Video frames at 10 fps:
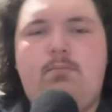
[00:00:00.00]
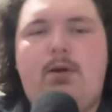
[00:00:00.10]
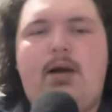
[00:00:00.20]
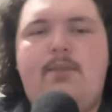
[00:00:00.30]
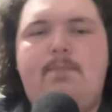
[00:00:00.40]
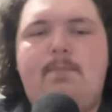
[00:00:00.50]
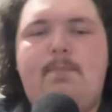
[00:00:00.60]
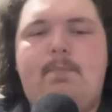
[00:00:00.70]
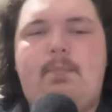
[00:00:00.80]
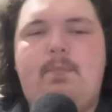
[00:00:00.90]
But
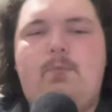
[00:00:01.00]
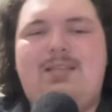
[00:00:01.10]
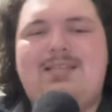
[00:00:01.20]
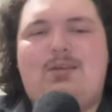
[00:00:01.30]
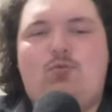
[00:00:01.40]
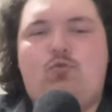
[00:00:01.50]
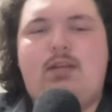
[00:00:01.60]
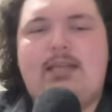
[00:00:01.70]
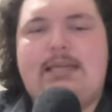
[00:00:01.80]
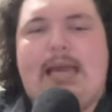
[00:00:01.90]
what does that
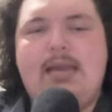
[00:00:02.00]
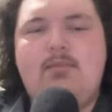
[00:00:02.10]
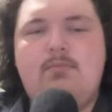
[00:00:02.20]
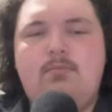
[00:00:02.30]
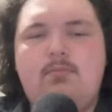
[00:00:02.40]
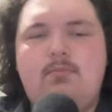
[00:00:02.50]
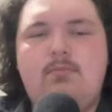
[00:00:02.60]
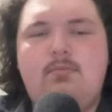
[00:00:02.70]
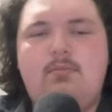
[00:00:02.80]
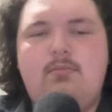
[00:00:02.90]
really gain?
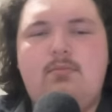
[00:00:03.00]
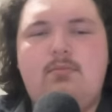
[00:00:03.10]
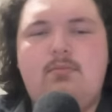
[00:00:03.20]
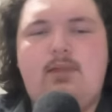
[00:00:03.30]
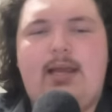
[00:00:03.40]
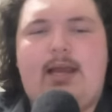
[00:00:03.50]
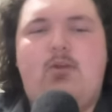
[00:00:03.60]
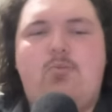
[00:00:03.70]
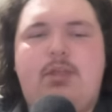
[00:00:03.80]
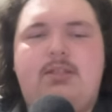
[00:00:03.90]
I
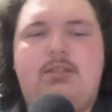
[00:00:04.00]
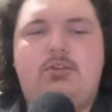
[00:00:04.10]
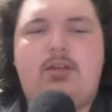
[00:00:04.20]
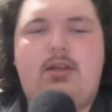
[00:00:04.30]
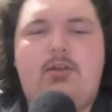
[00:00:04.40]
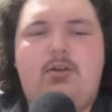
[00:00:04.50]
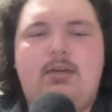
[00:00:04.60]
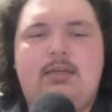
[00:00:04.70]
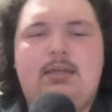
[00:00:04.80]
don't think that there's another